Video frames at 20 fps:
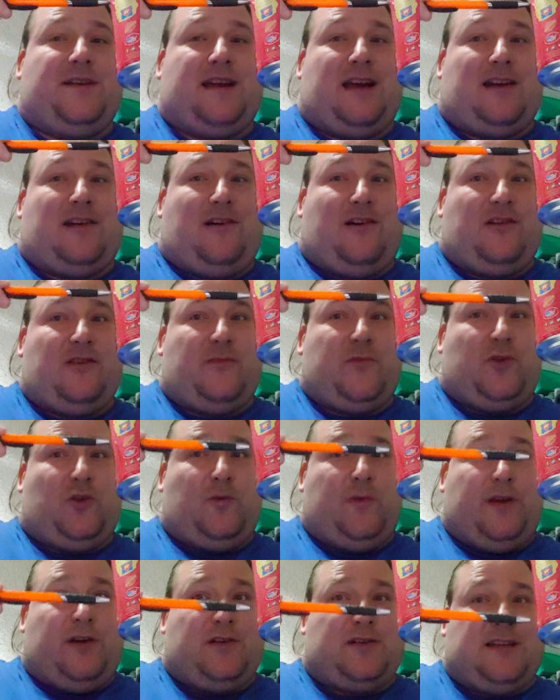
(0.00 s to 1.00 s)
it down 100
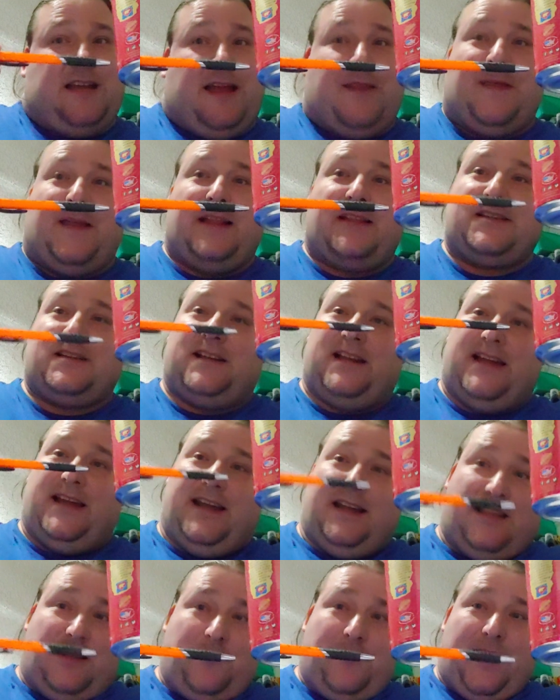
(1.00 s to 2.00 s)
millimeters, and then it's going to
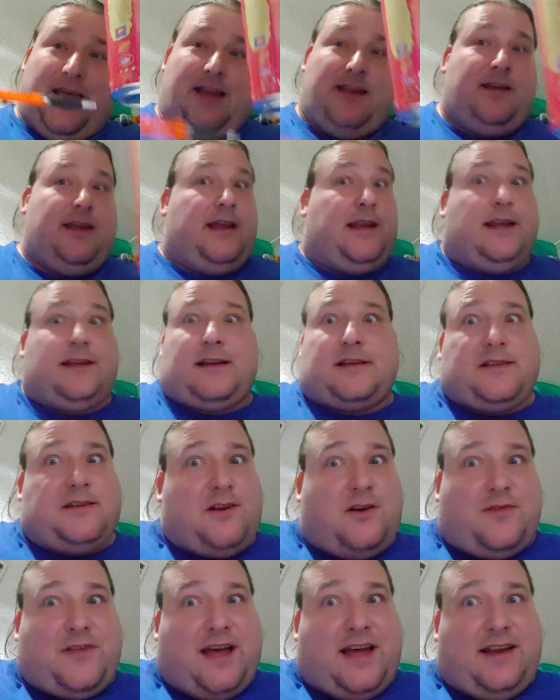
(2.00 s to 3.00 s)
hit the bed, and it doesn't
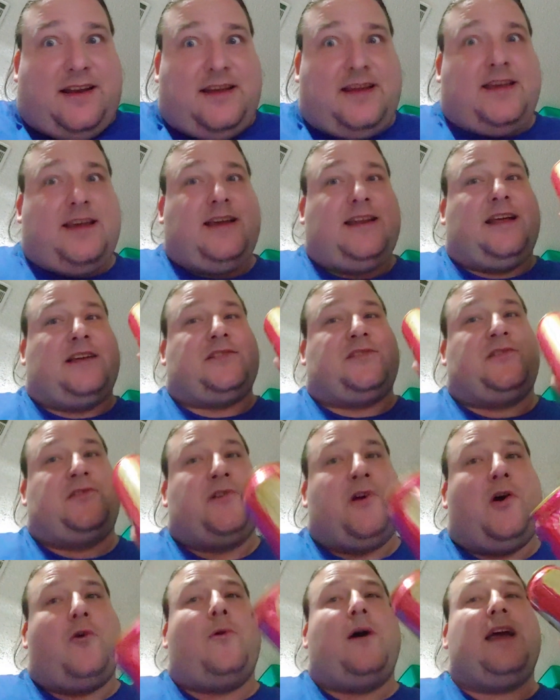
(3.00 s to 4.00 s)
know that. It has
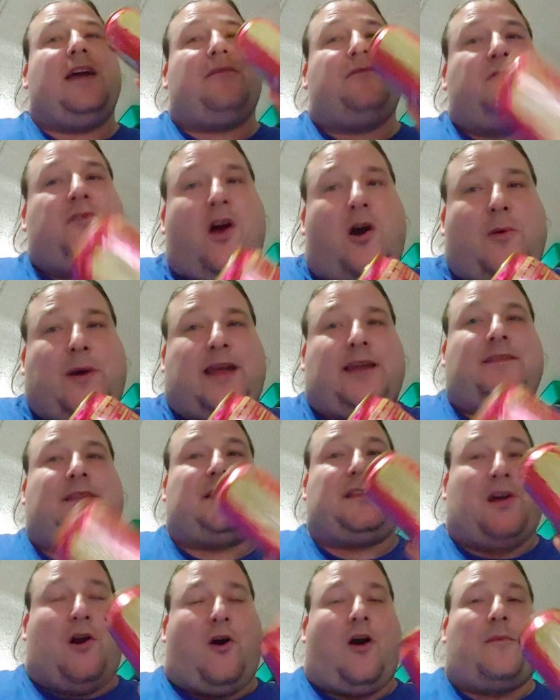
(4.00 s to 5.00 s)
no way of knowing
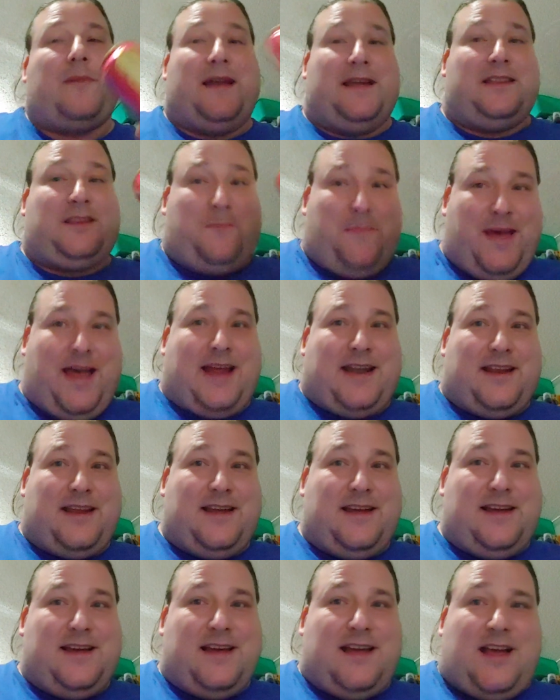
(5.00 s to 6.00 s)
that the arm hit the bed.
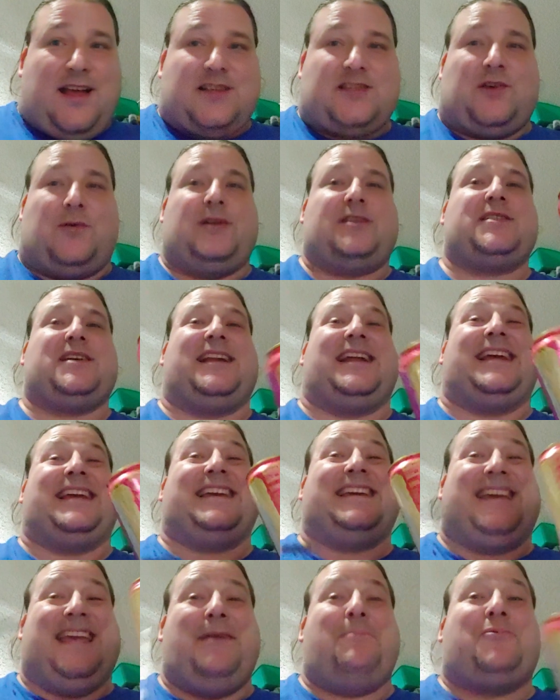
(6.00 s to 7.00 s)
So it's going to
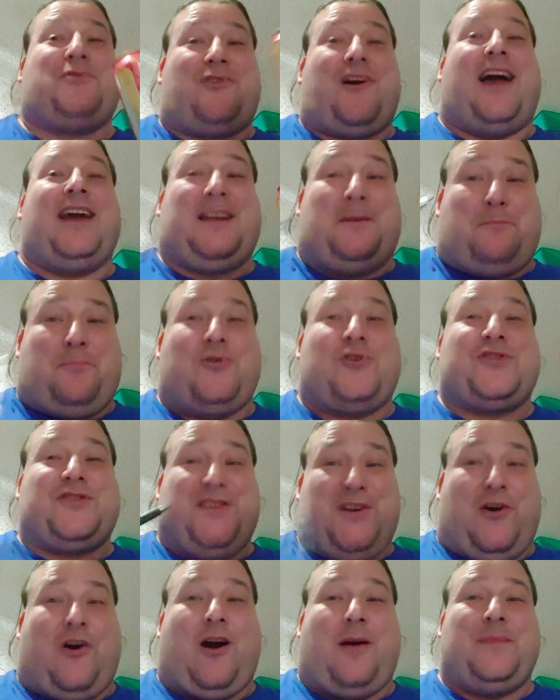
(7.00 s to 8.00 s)
keep trying to push
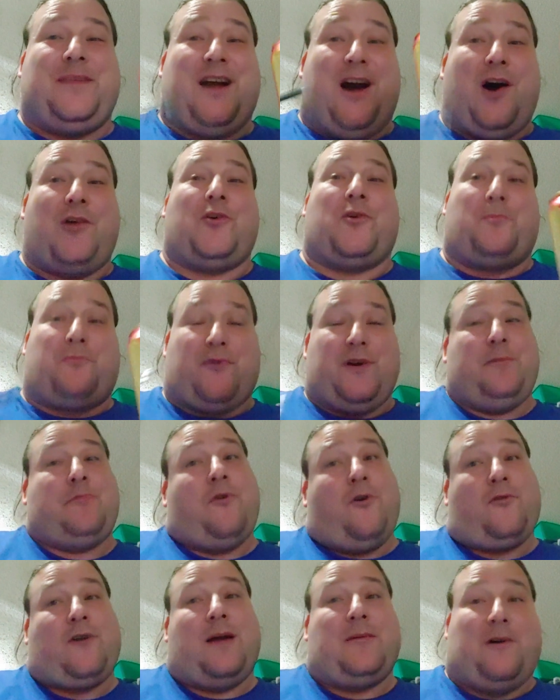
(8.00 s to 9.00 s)
the arm the other
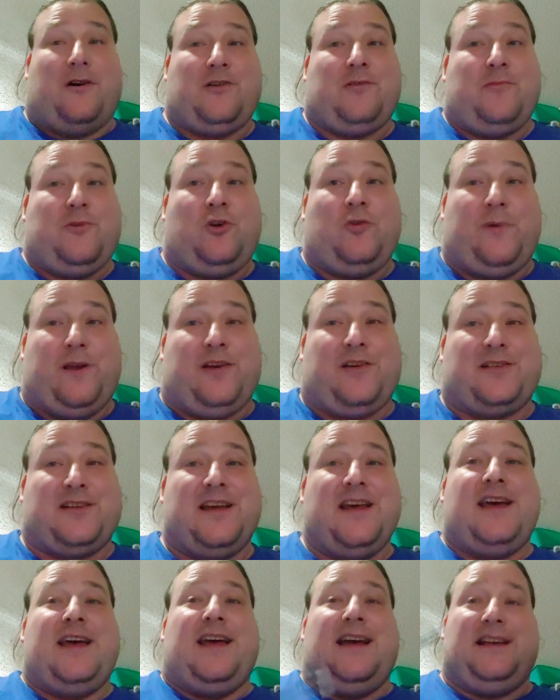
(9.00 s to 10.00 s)
pre-programmed 100 millimeters
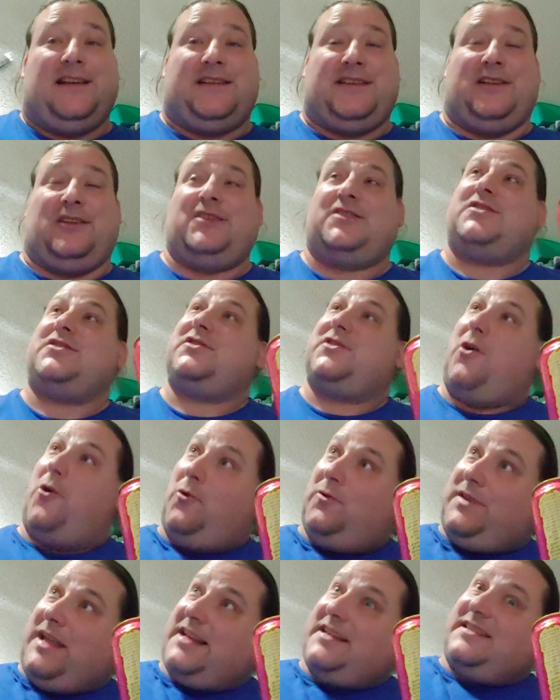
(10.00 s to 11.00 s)
until it's
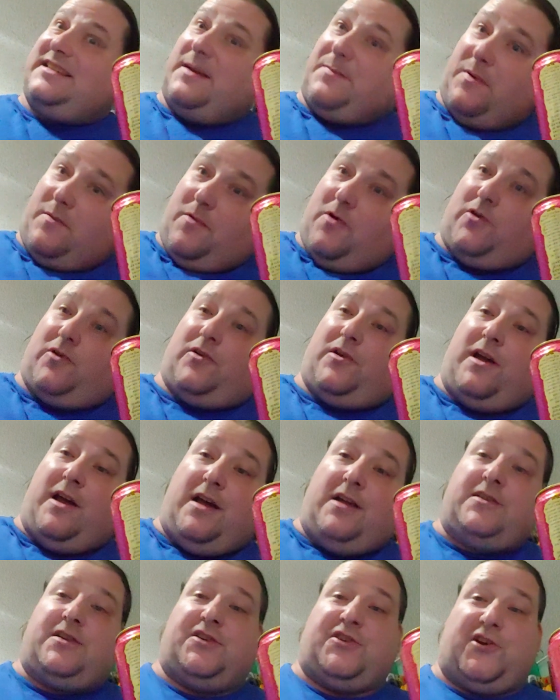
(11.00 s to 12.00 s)
told that stepper motor
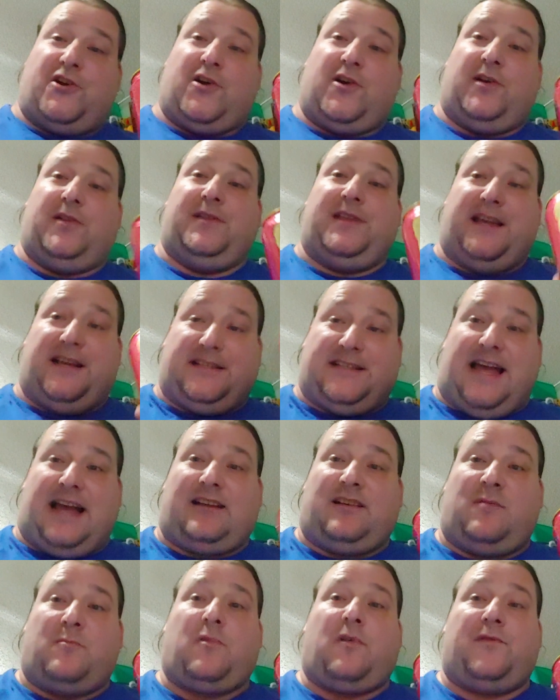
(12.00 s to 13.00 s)
to turn the
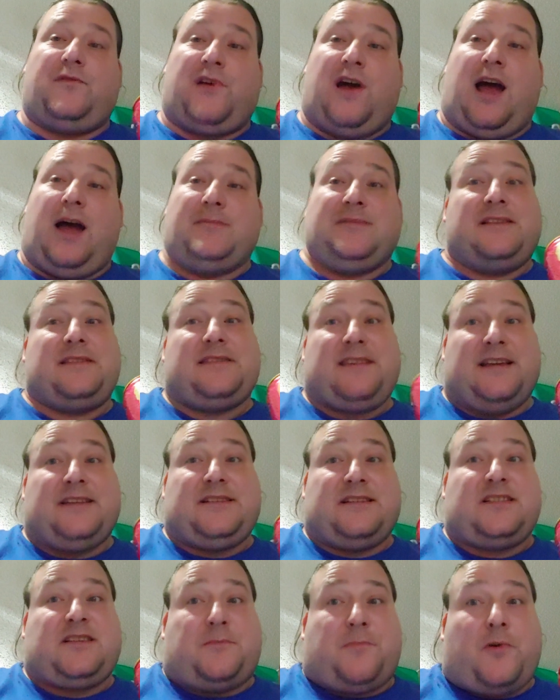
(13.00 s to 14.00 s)
exact number of times it
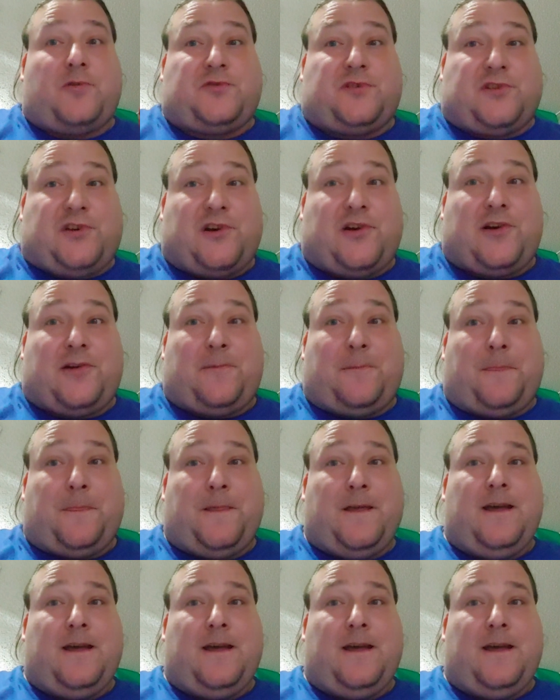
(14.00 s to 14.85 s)
thinks it's supposed to turn.